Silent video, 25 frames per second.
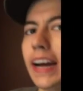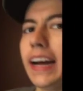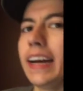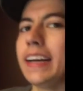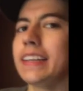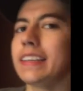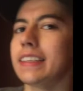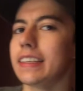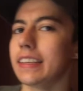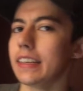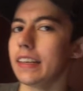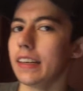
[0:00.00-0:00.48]
I
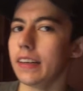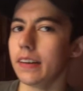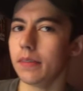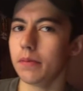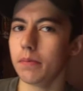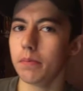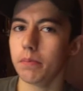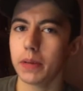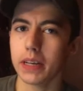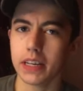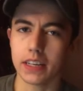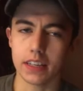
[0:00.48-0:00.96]

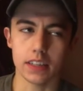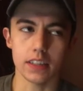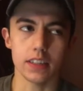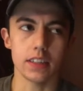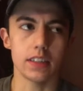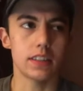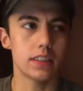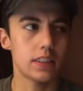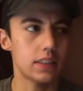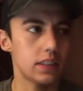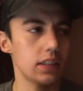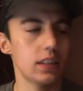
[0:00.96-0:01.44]
did,
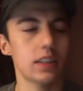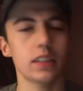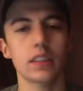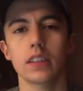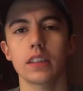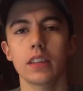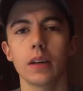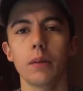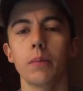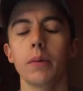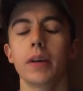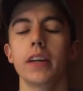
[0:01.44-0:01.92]
because
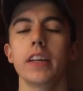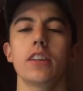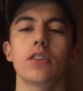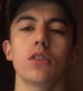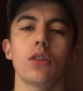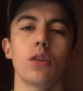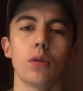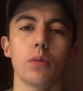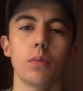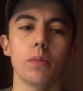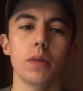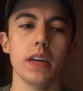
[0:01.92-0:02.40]
somebody
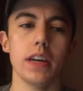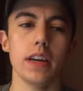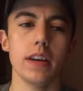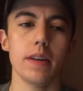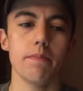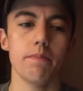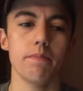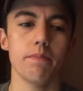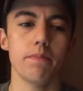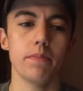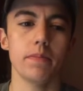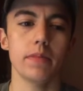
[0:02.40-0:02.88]
told
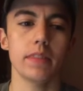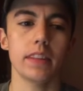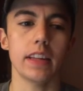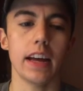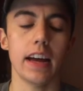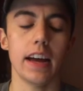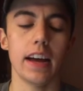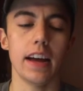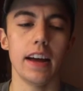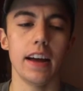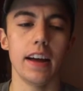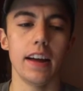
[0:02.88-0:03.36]
me
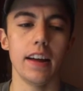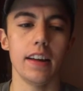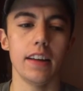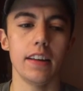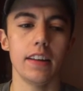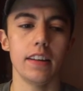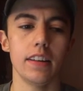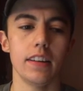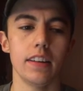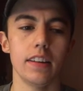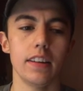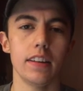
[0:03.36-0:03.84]
that
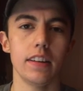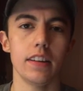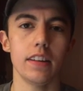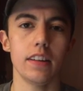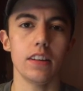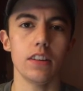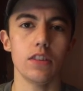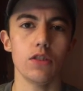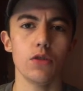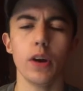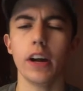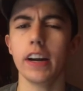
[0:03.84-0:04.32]

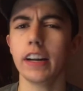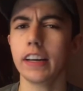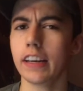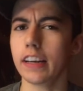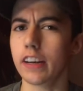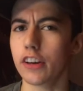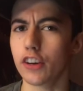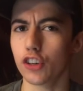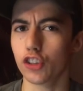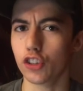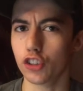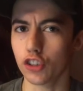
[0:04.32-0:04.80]
you had to
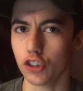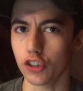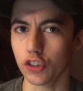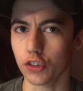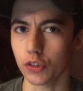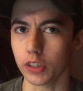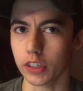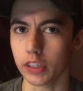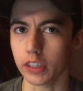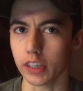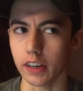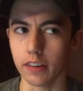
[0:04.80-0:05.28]
get your
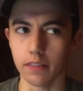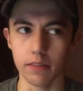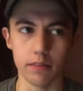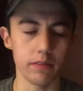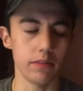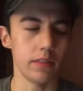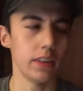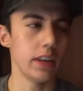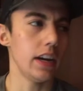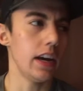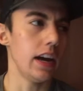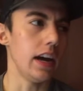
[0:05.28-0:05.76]
surgery done,
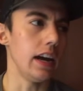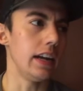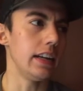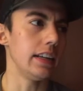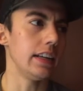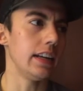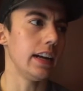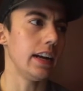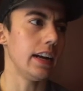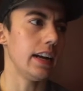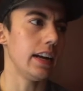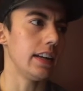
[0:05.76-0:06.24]
and
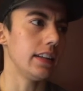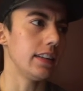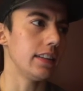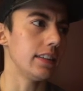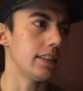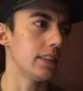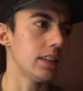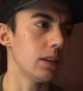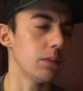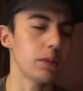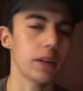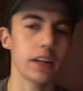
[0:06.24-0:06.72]

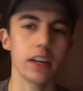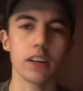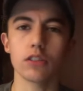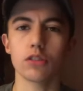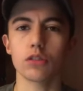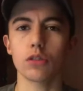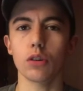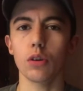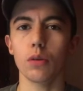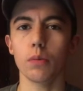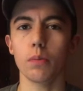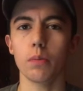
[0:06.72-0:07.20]
then somebody
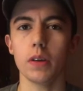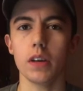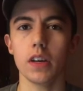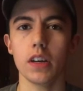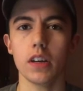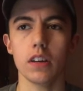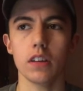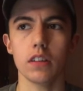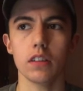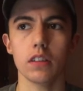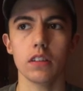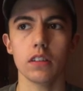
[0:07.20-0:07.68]
else told
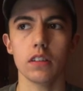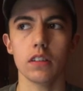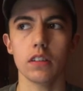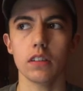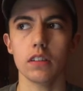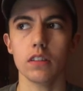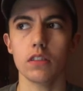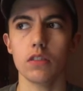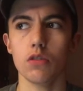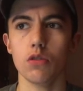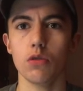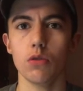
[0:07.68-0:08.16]
me
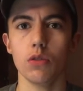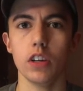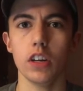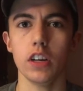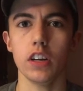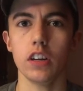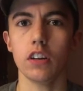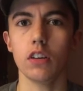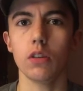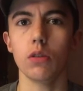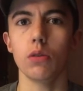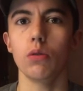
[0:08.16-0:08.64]
you need
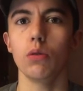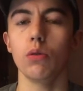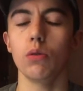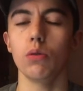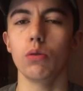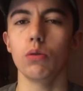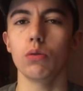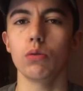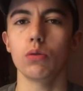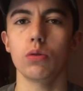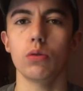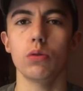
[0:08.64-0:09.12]
to
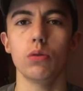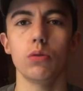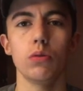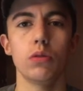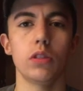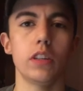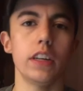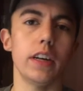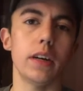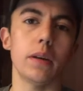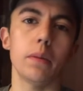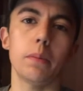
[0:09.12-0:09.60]
go to a
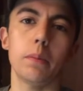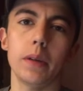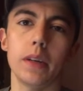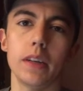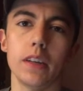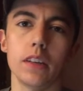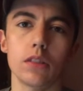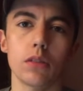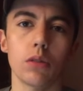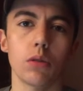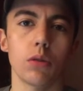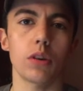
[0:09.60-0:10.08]

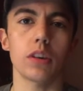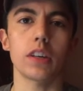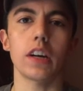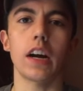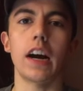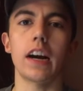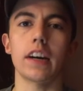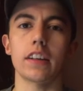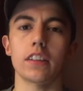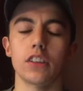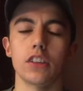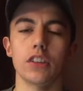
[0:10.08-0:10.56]
therapist or a
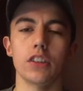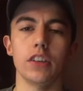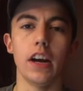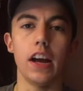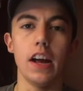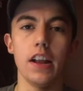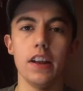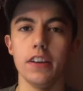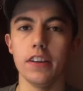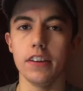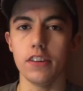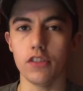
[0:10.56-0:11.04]
doctor
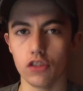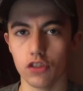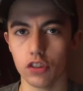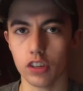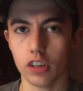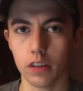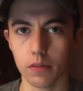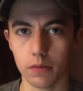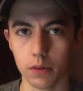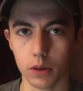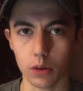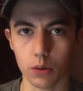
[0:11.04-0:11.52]
and they just
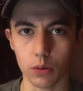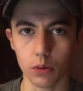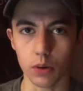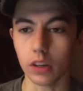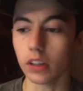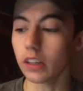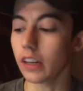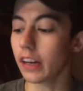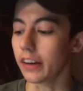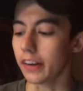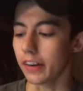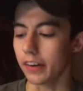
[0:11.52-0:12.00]
give you a
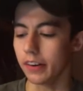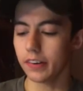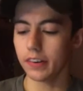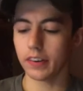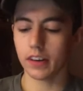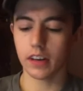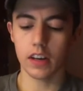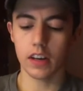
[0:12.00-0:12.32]
letter.